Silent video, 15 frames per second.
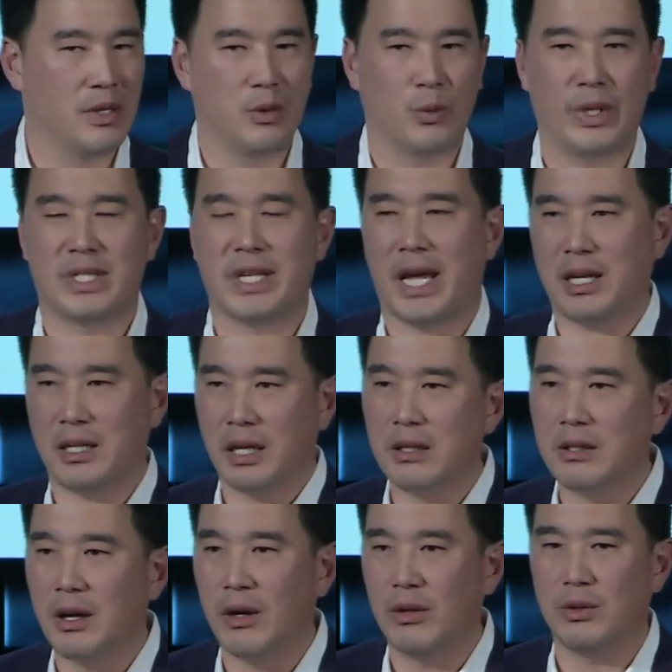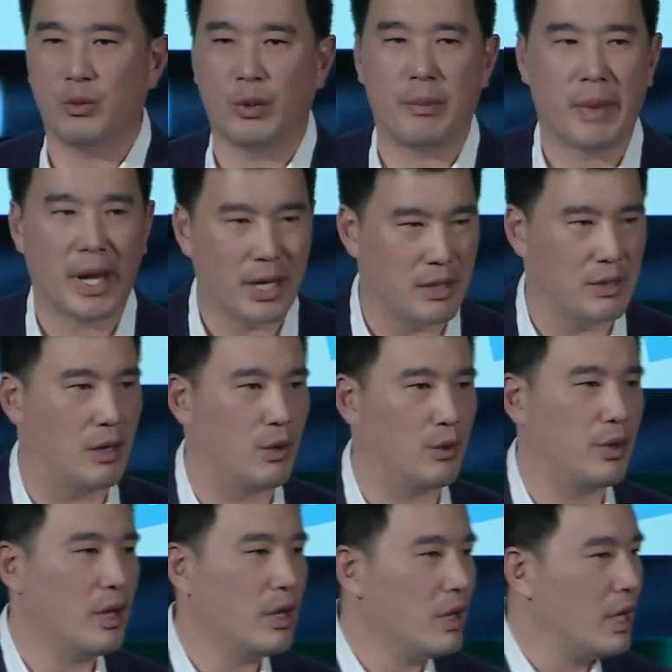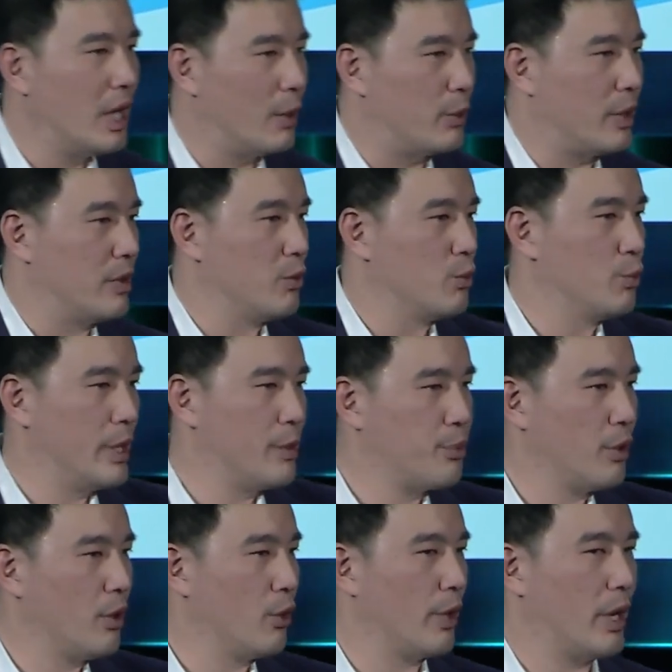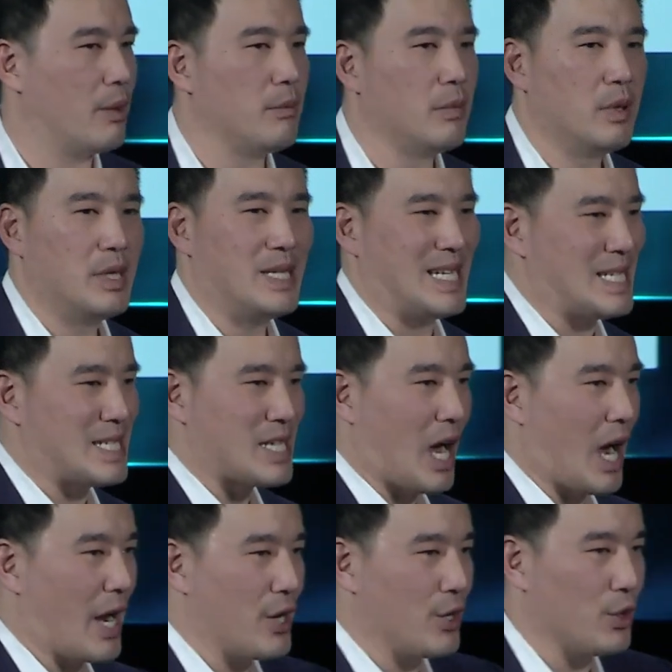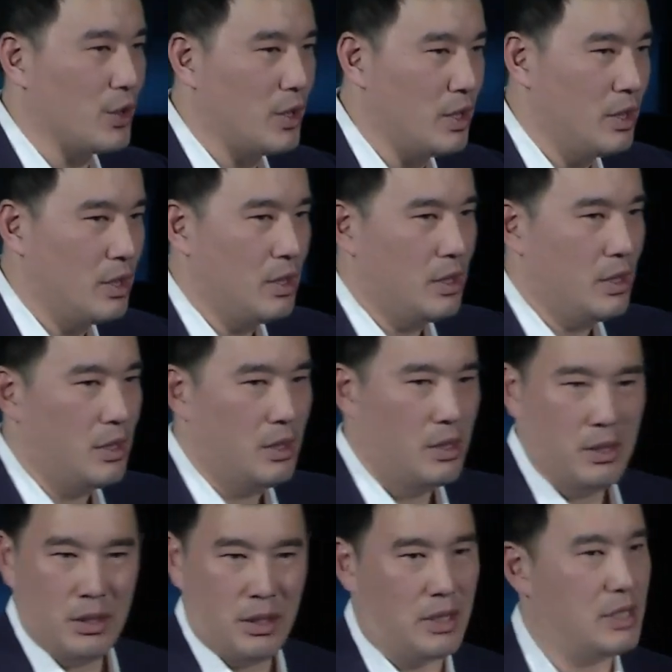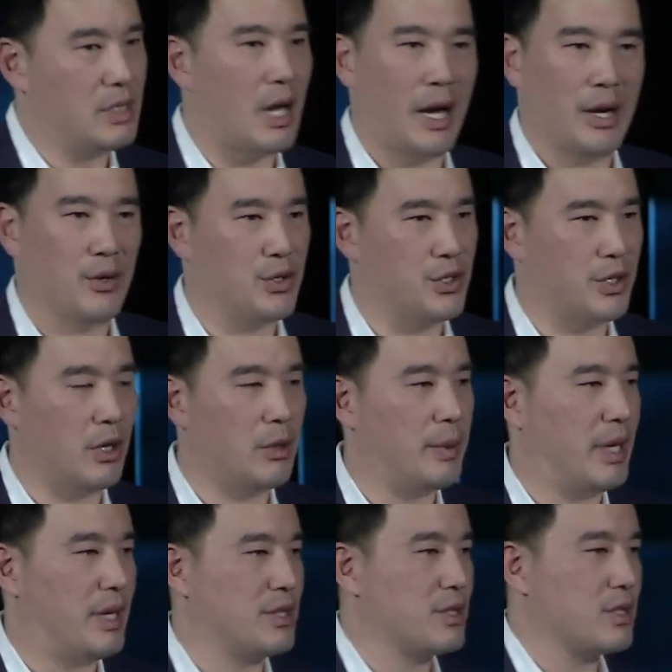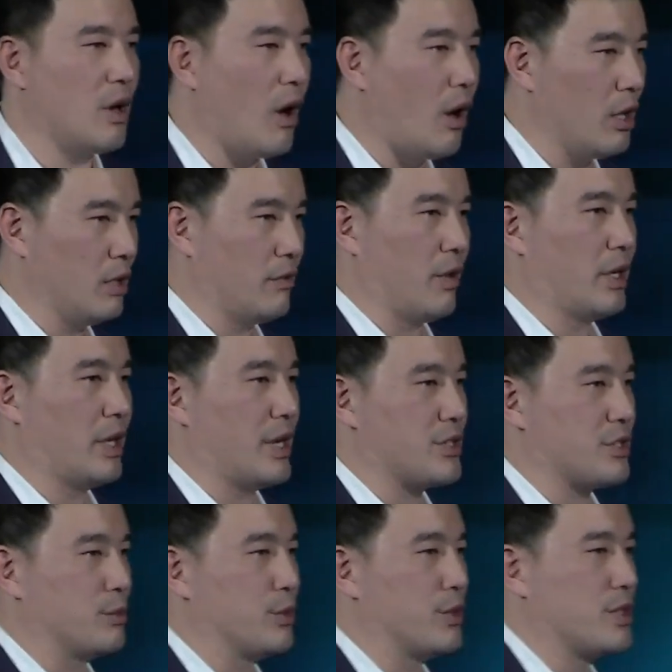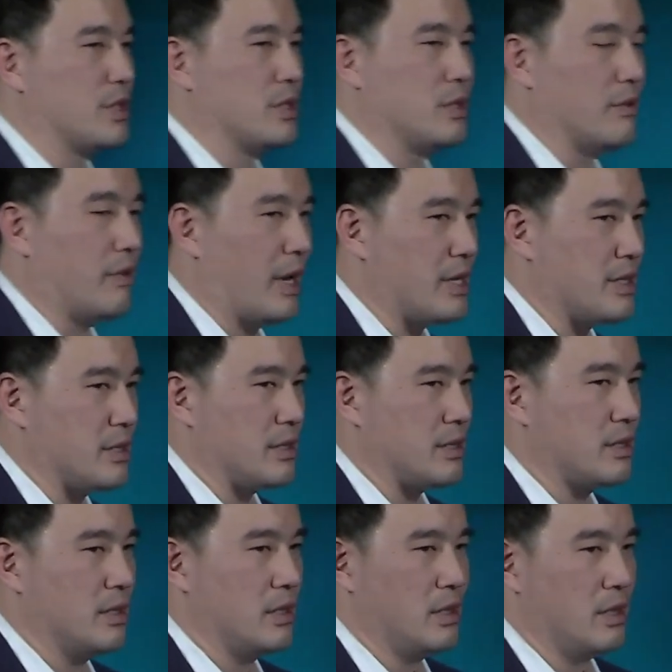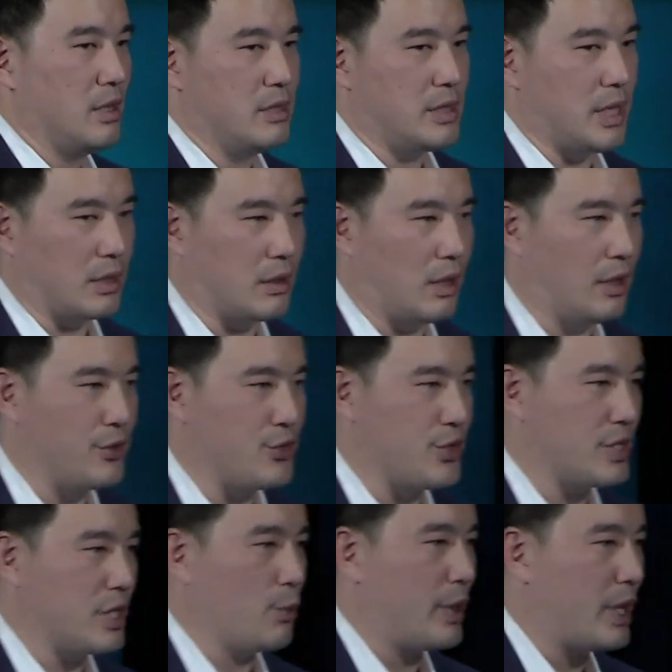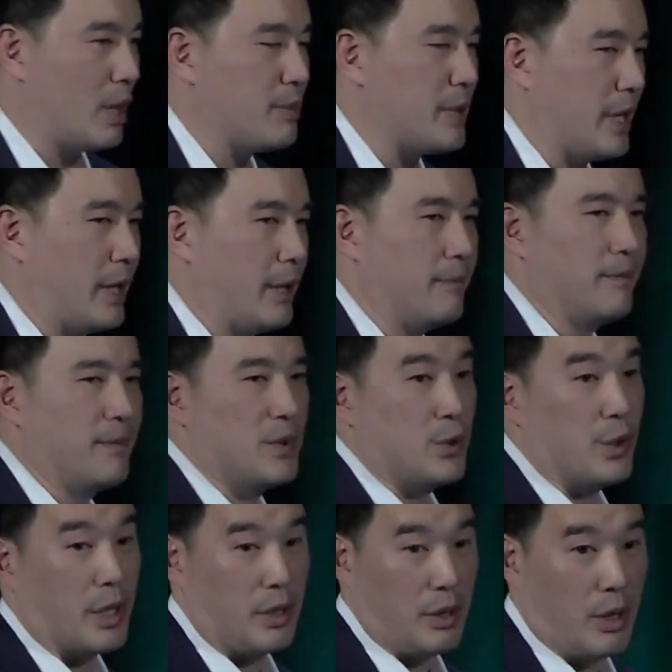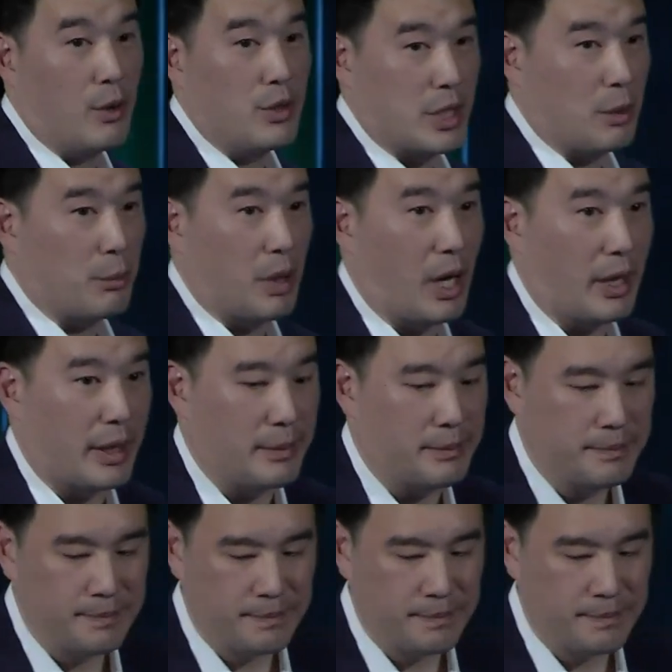We take an unknown, we make it known, and we reprogram the entire, entire install base, all of our customers' devices and technologies, and we update it so it knows how to block it.